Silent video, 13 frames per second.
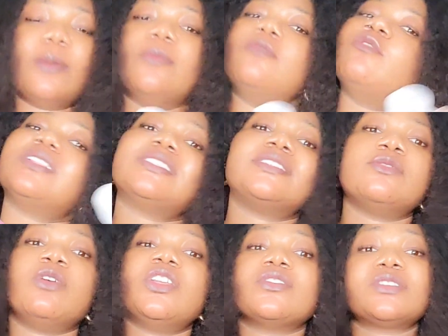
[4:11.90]
what
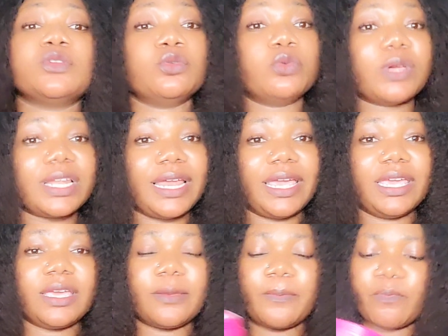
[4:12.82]
does it look
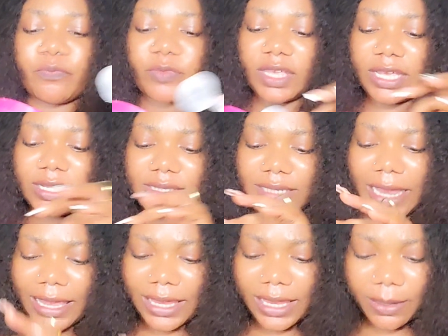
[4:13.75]
like? It's
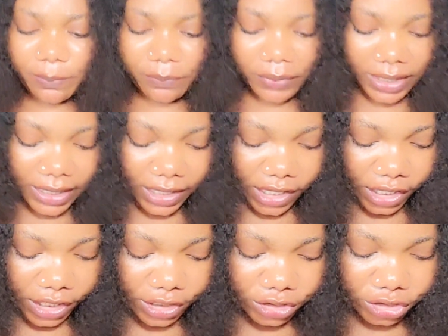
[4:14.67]
like a
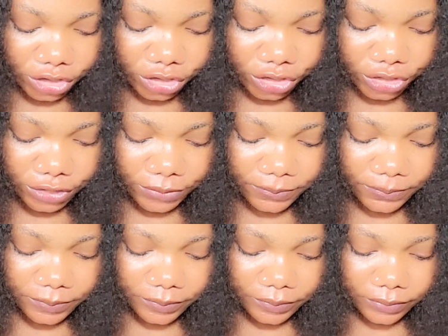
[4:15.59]
pinkish,
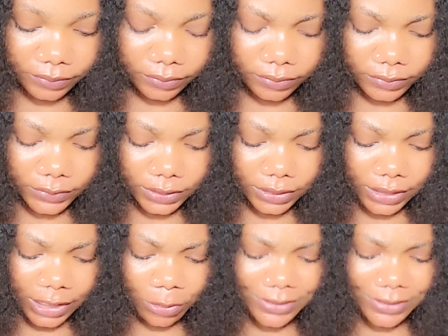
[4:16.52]
it looks